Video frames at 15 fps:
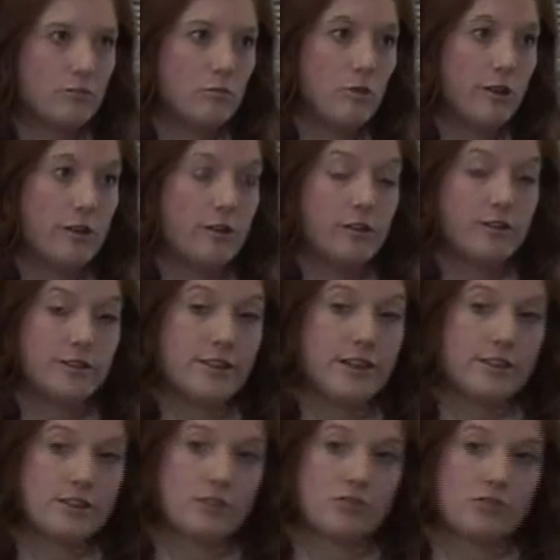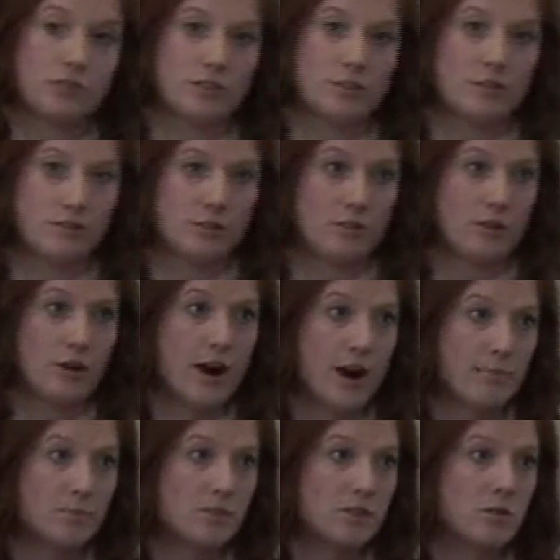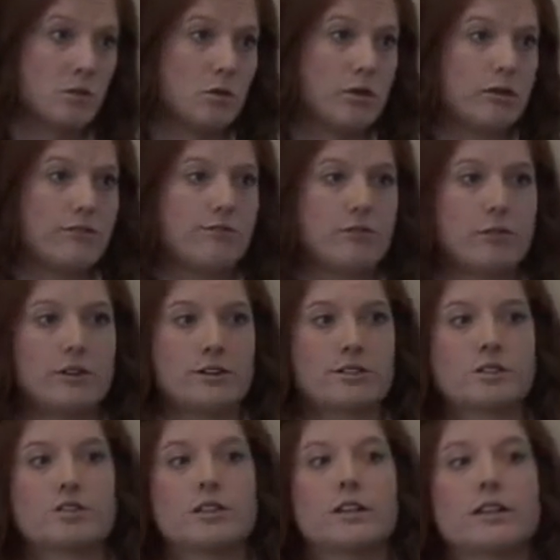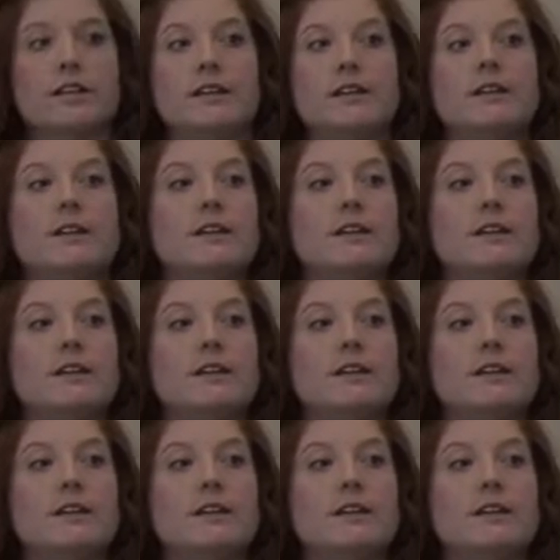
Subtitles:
whether that's just crops or forestry.